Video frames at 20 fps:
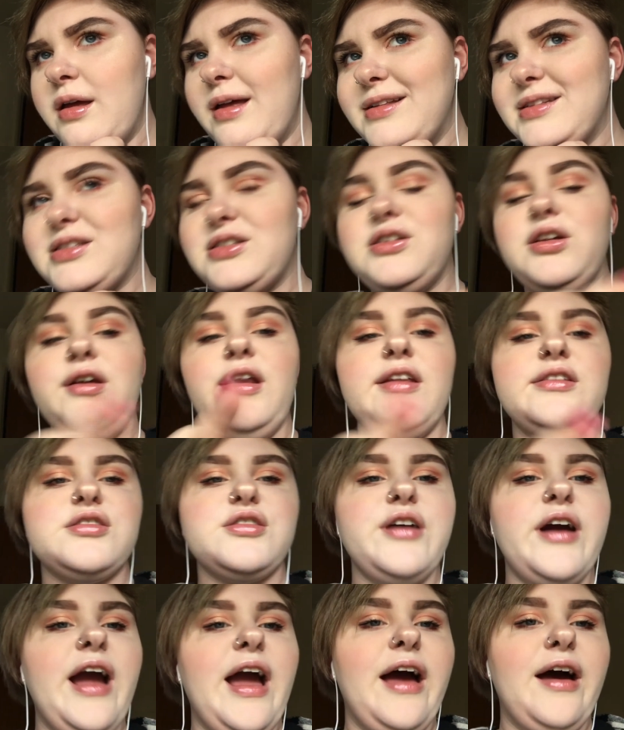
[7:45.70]
It stood its
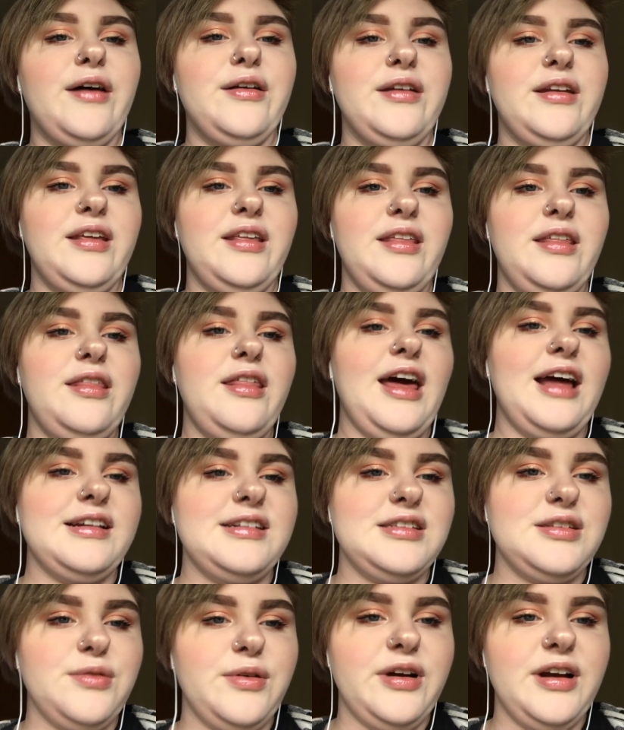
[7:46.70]
ground.
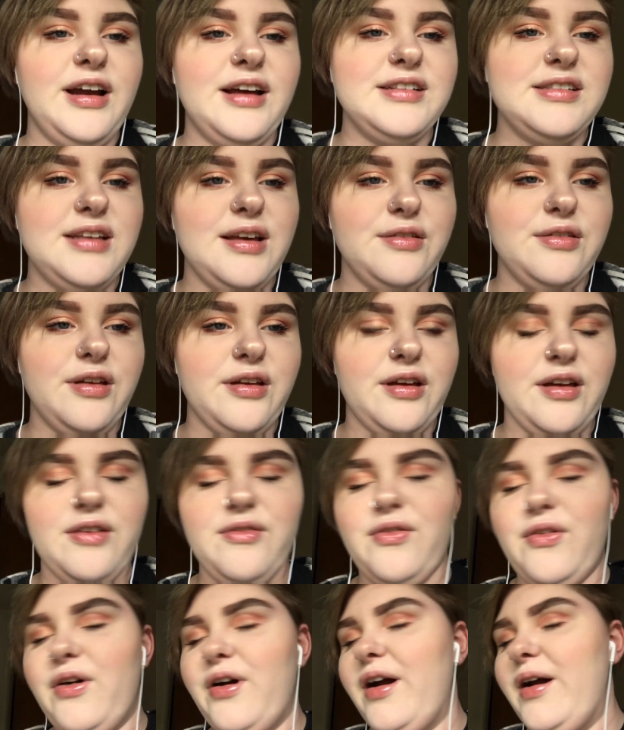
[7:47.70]
That's the word I was looking
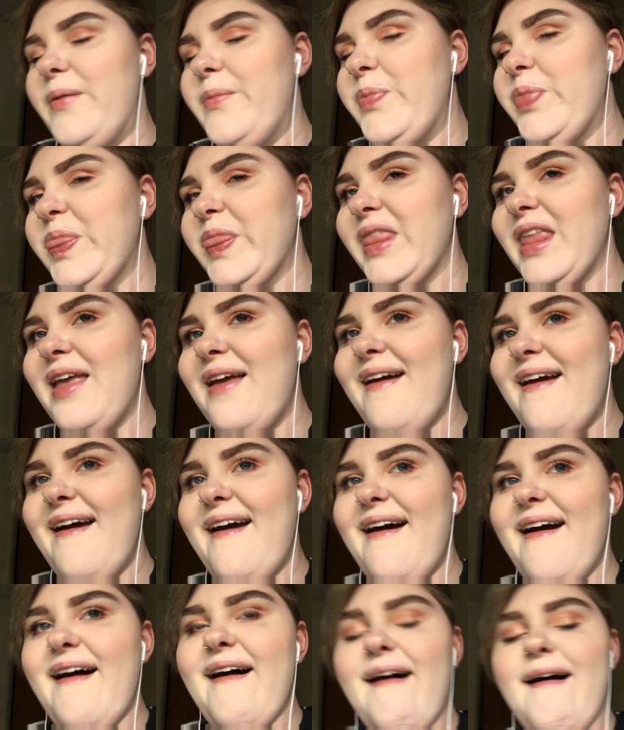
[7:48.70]
for.
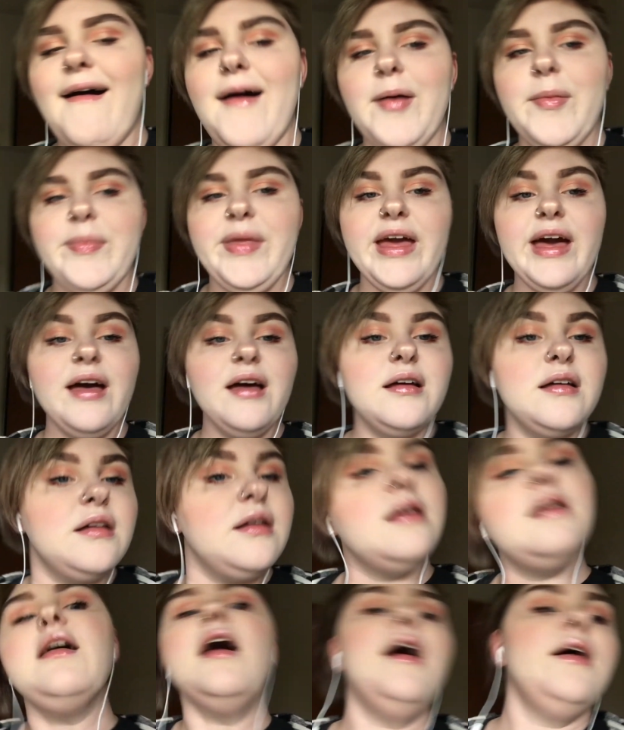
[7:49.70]
Yeah,
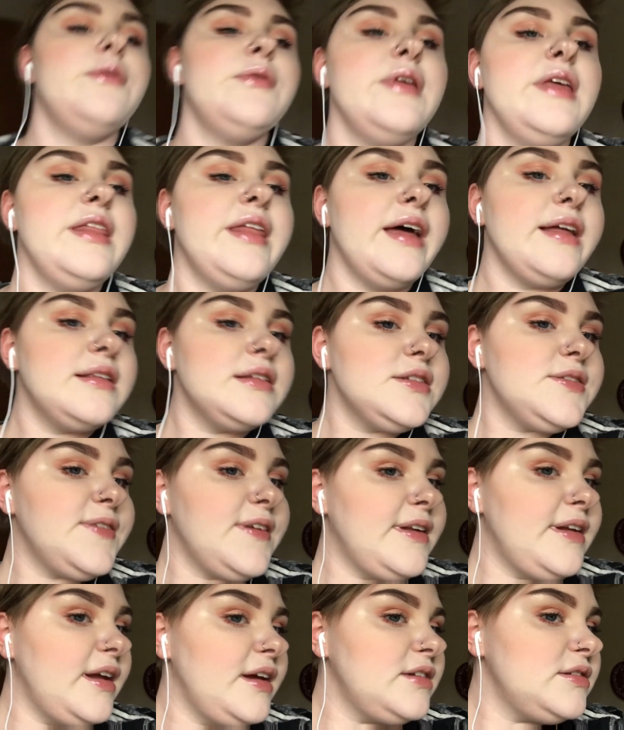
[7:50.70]
I really like this
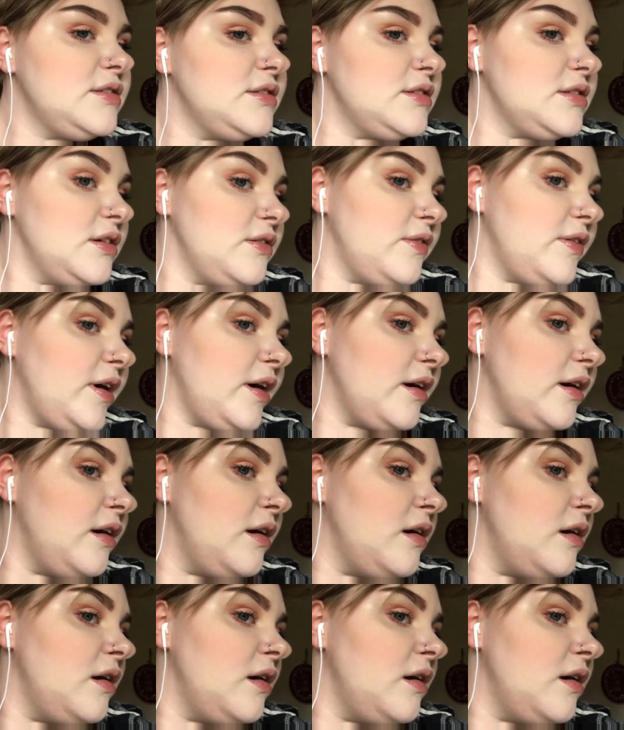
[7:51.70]
foundation so far.